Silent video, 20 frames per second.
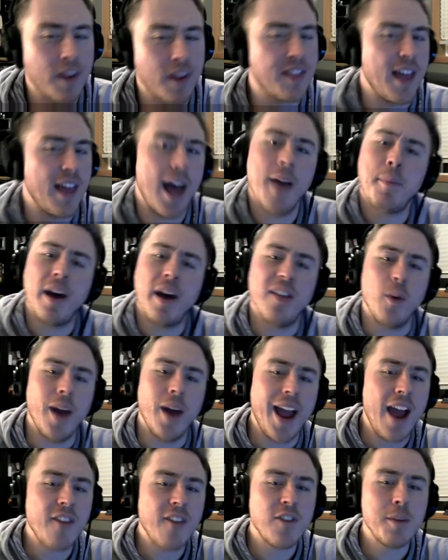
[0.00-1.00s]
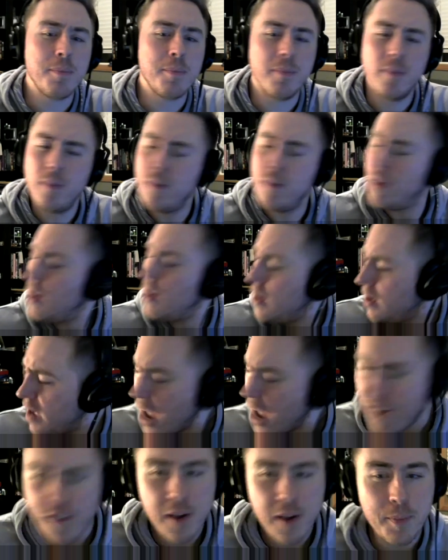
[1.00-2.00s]
that, by the way?
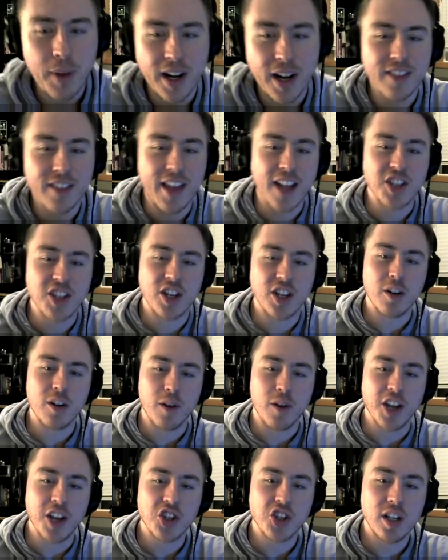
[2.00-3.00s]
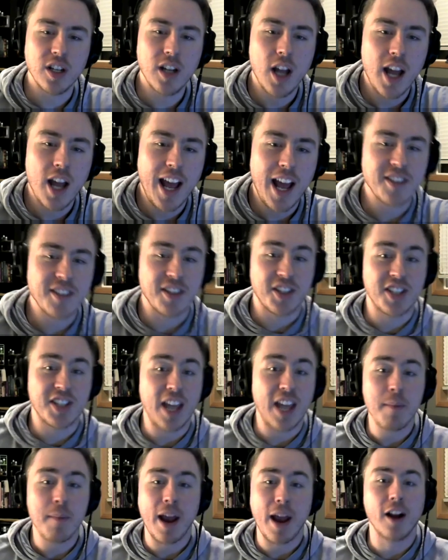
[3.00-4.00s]
Everybody that generation has the
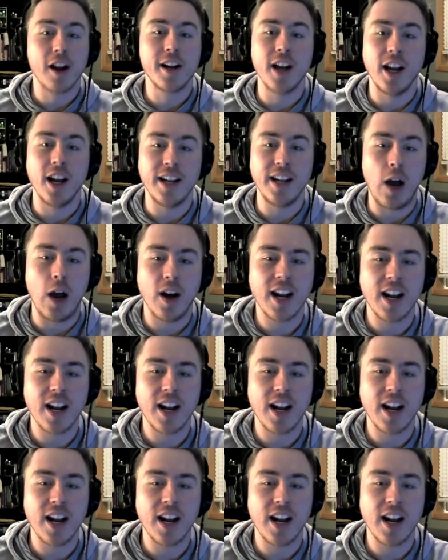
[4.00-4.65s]
same haircut now. And I